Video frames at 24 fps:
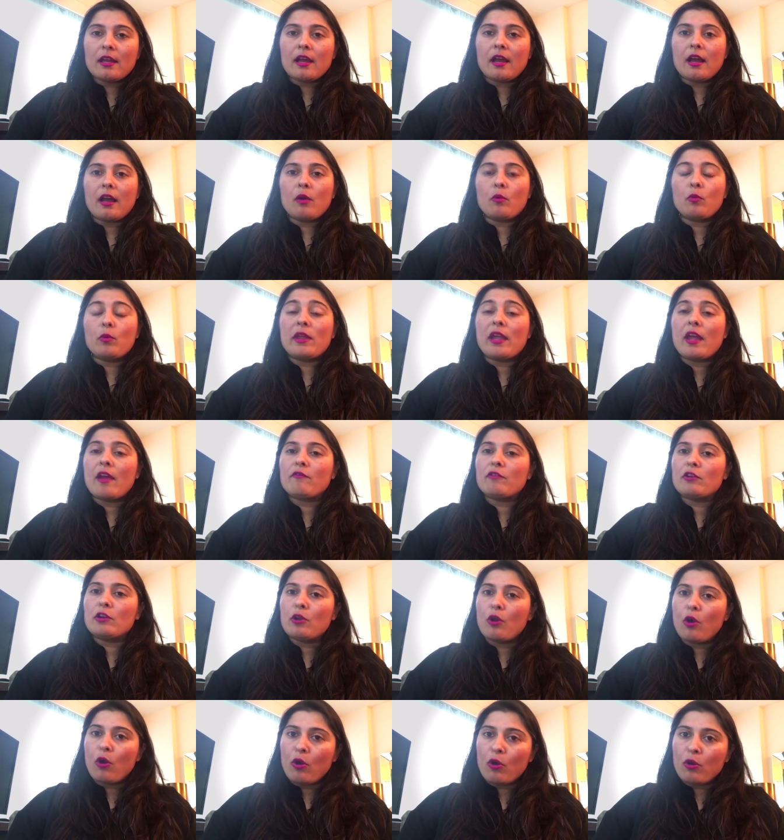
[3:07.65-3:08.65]
Uh, we have a
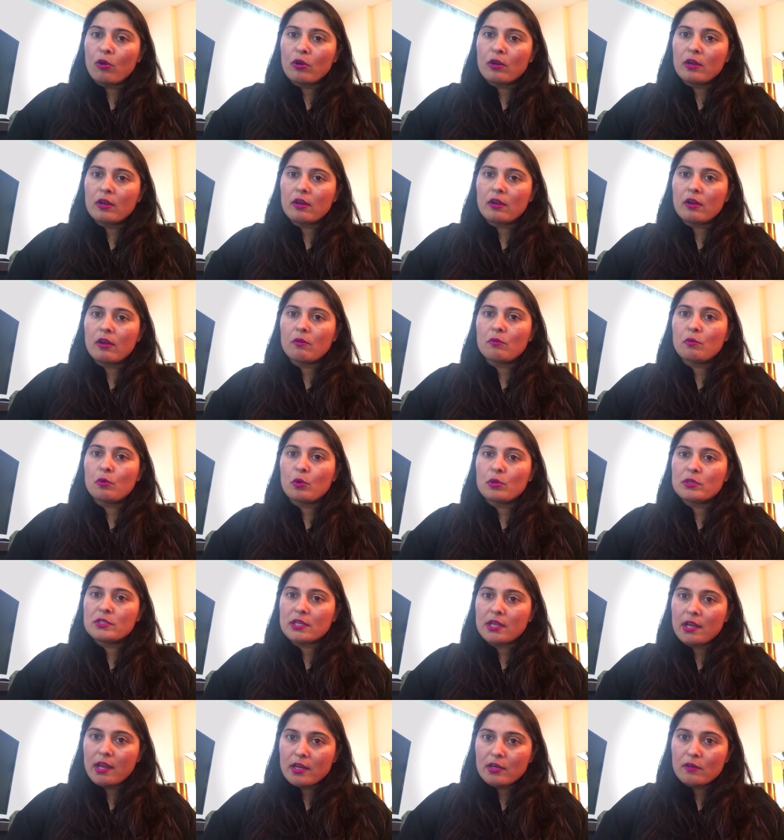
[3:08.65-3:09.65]
long uh, road
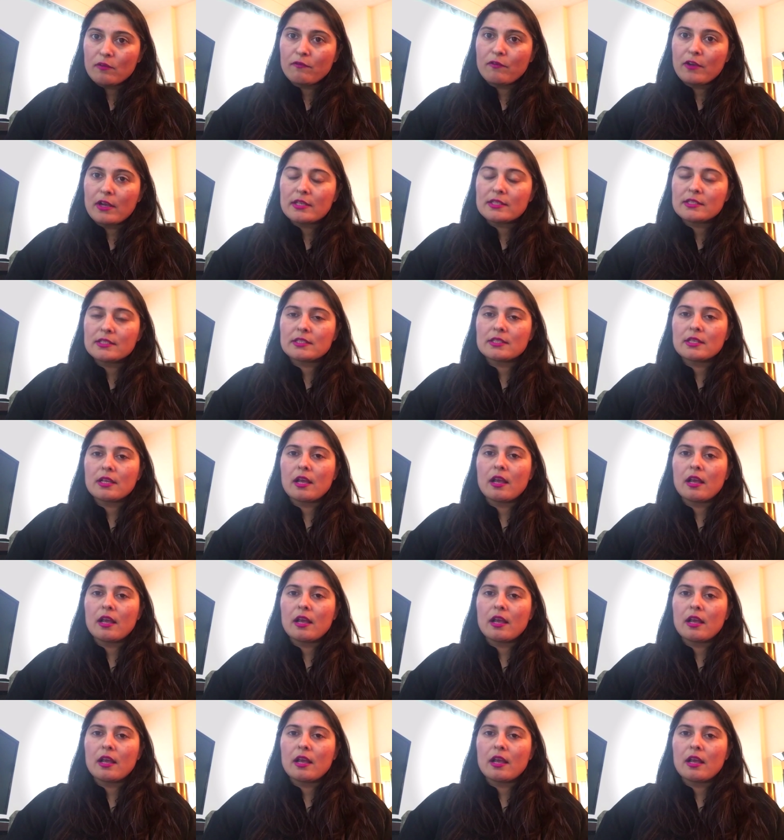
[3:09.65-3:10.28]
ahead of us,